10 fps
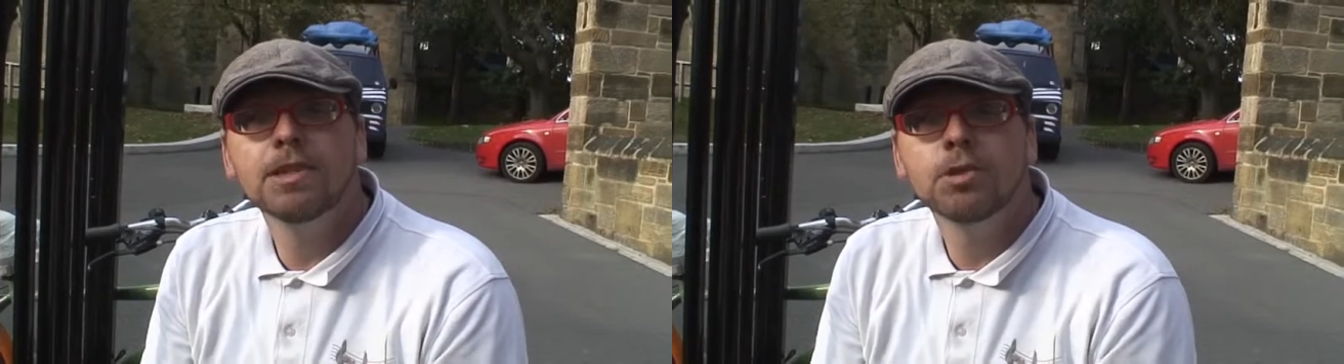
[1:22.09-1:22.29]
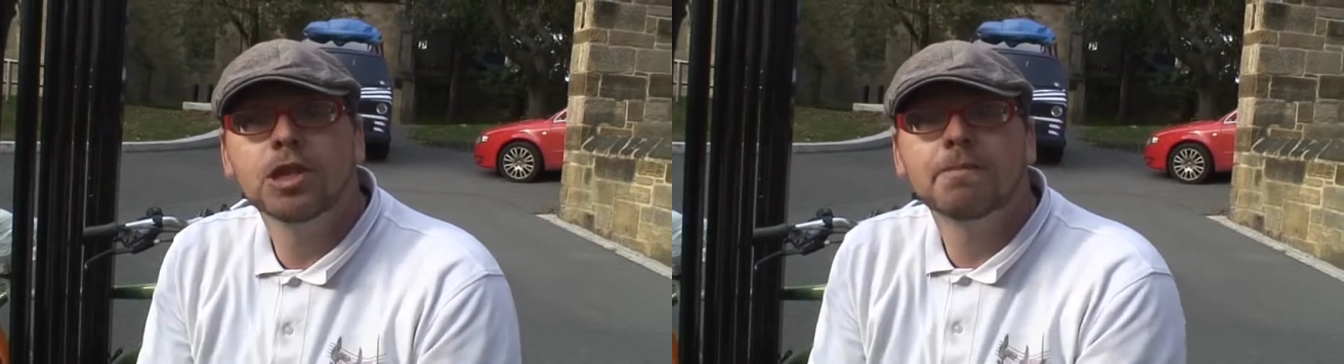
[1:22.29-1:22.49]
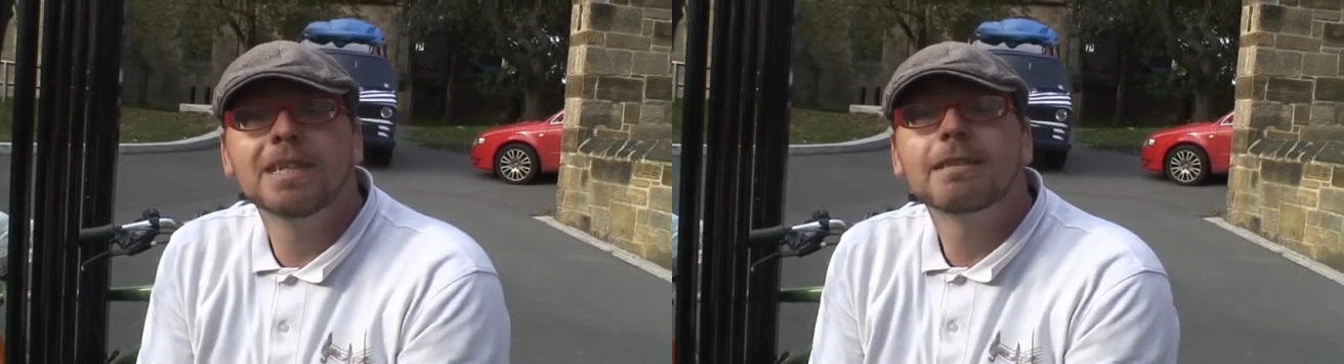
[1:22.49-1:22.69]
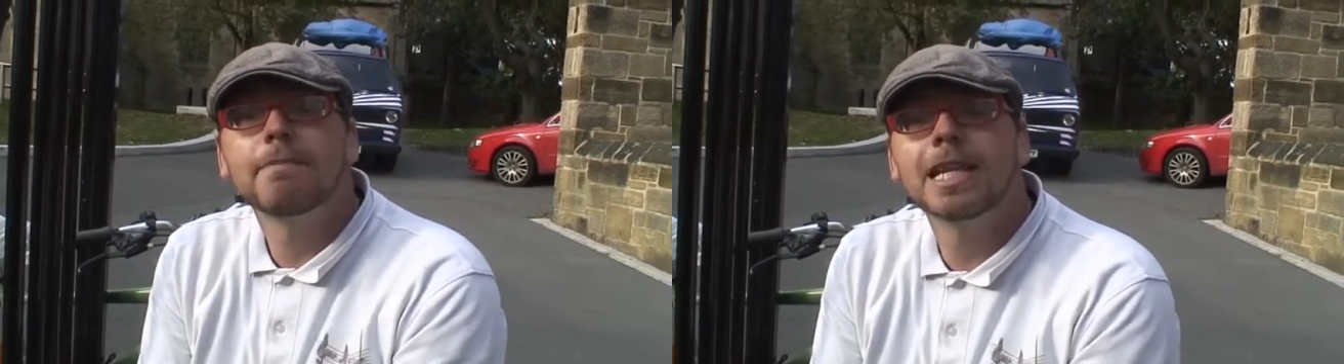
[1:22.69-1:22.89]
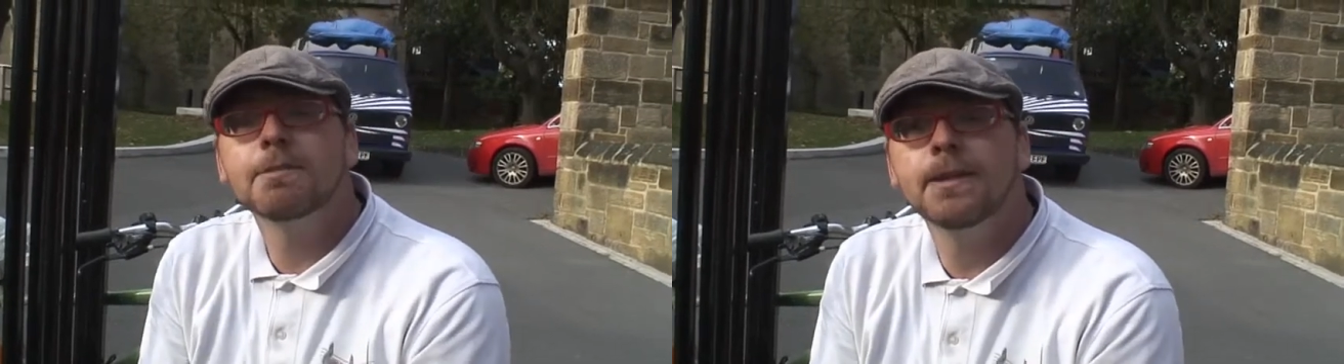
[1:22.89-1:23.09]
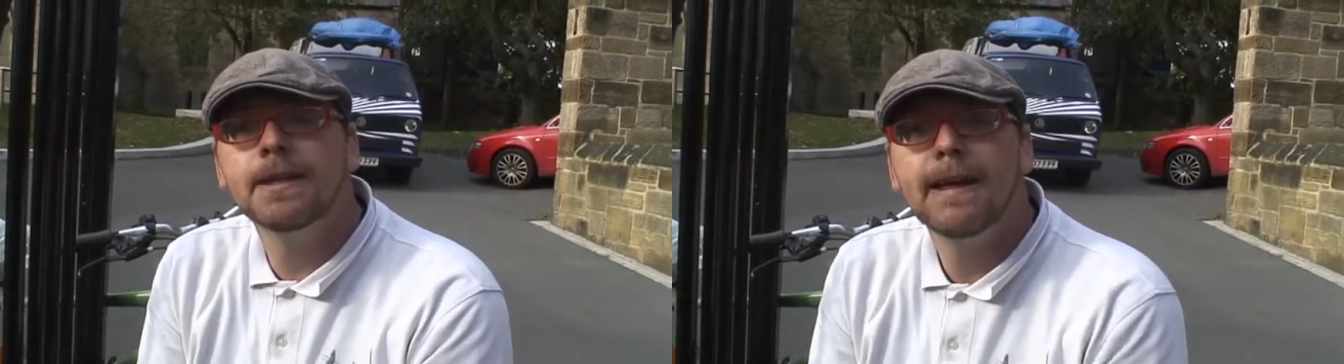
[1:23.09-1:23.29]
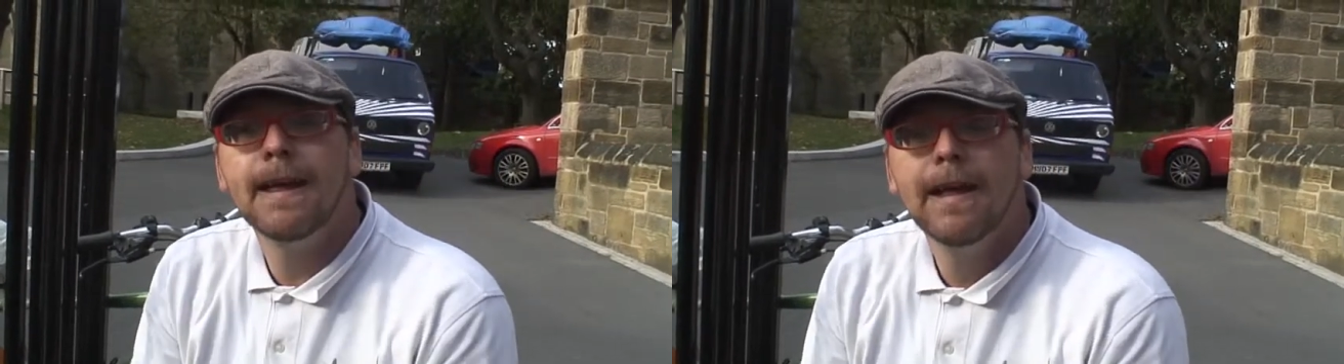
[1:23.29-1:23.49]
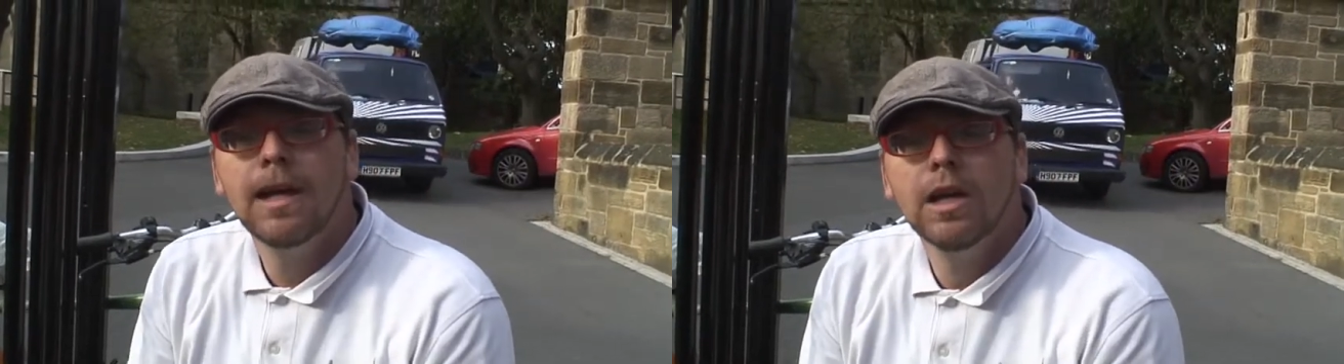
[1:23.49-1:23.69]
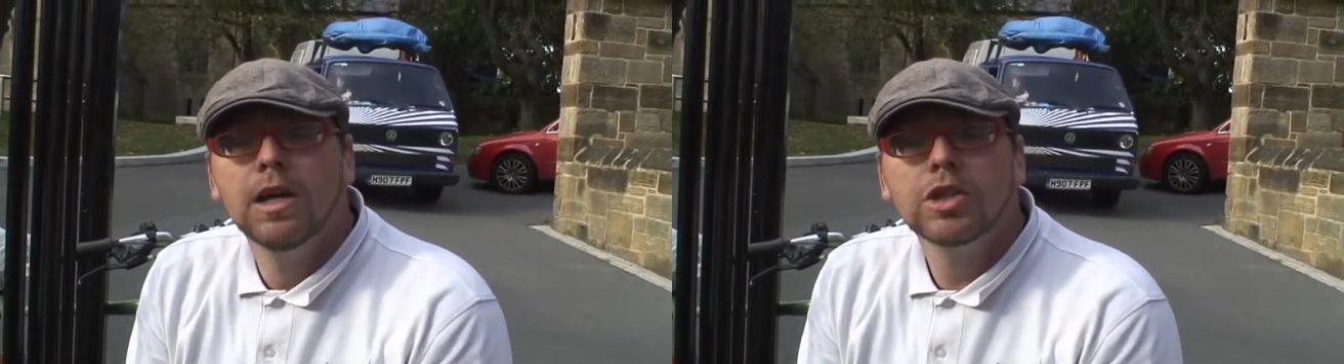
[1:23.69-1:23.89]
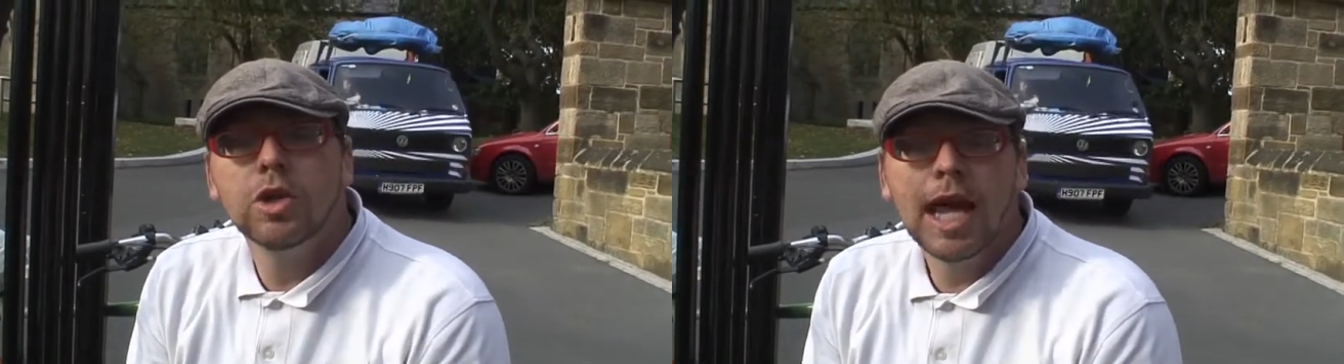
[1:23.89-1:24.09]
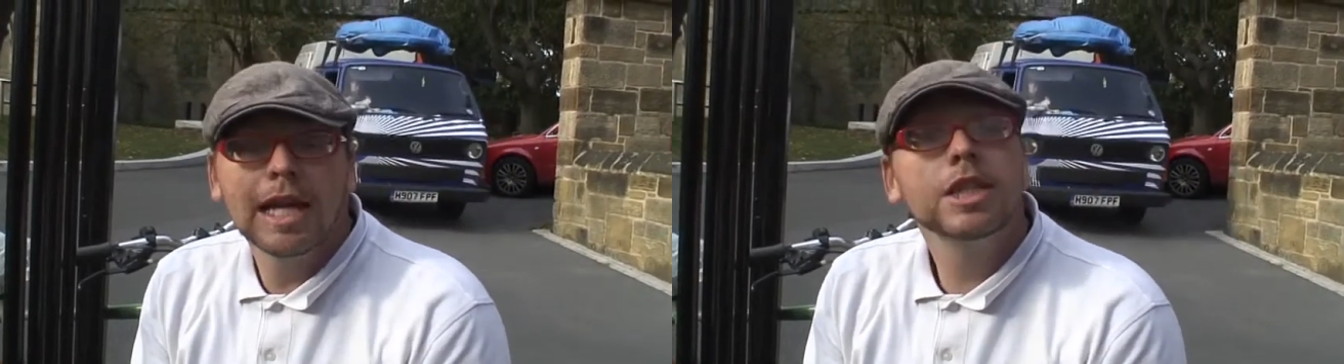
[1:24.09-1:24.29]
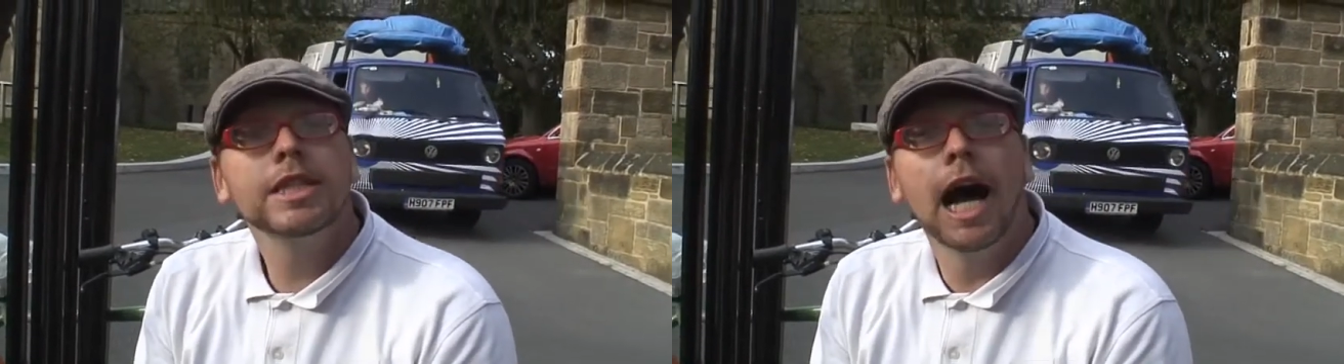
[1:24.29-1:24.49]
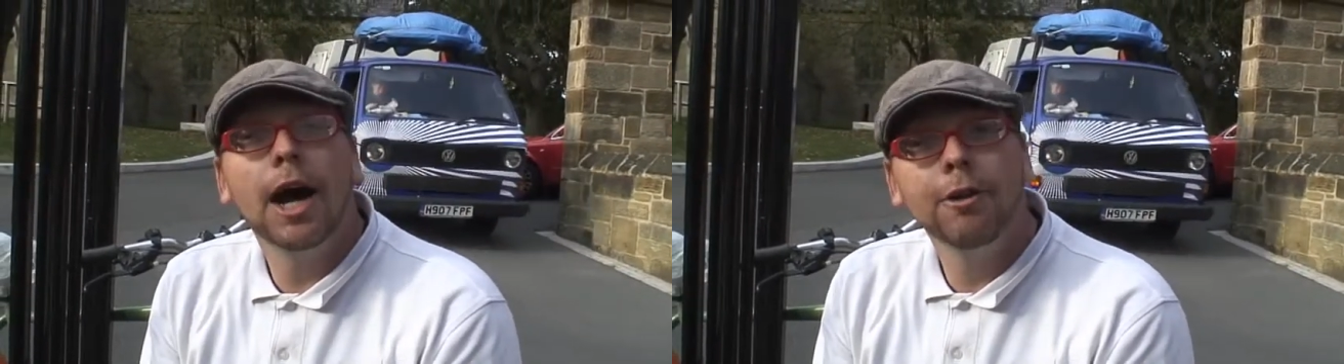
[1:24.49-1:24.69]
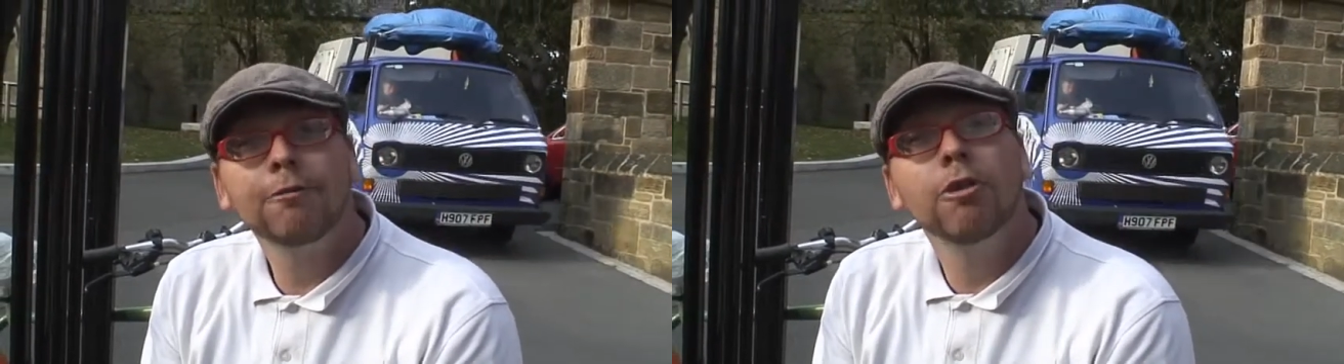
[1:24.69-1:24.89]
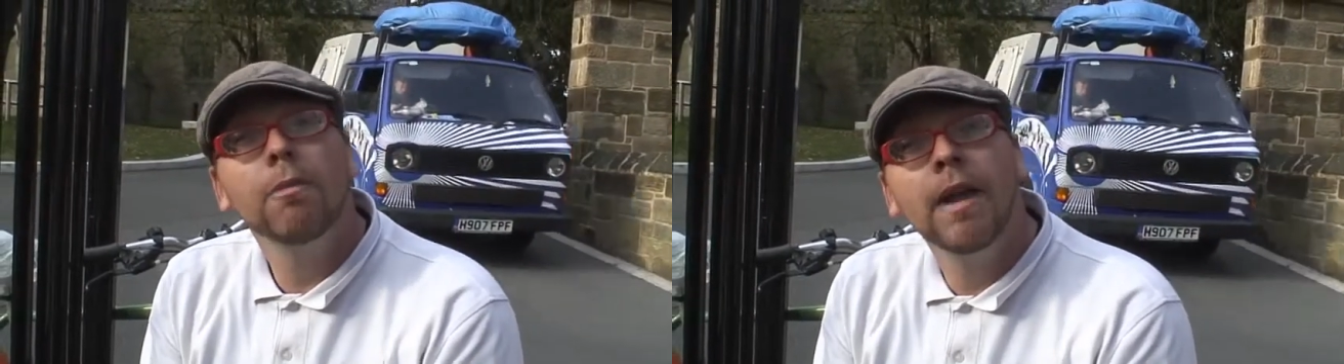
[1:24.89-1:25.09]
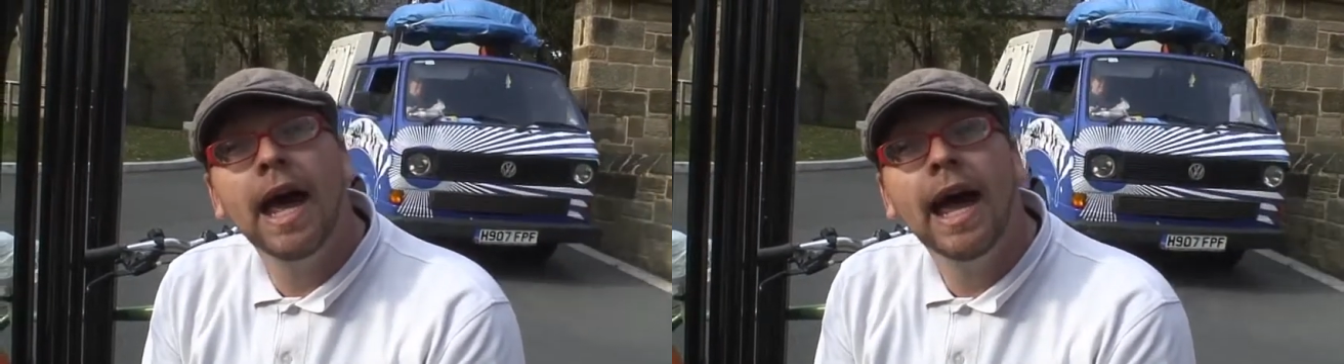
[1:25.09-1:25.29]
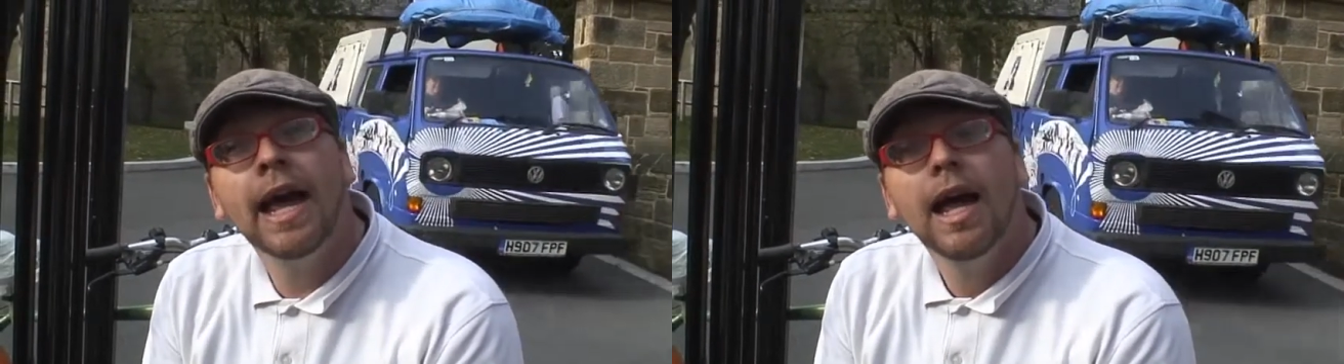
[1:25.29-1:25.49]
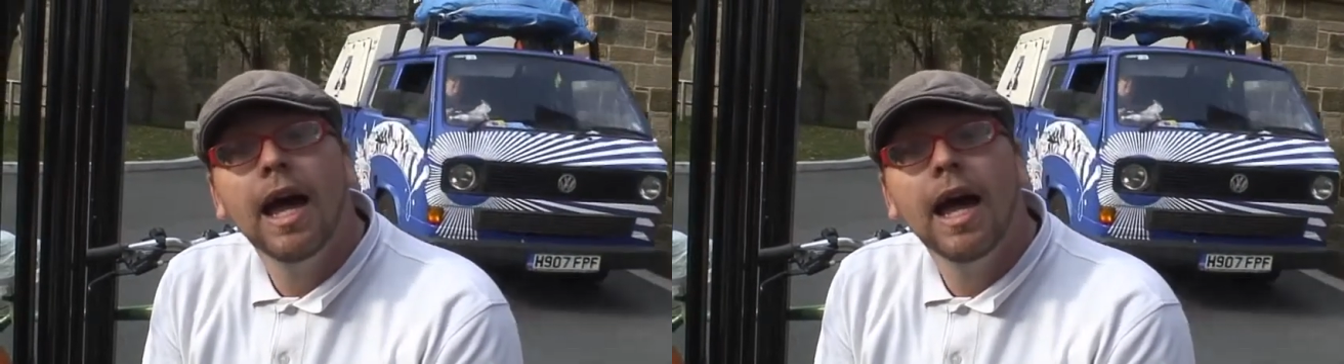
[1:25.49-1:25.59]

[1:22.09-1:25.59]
music business management. So yeah, just started off from there.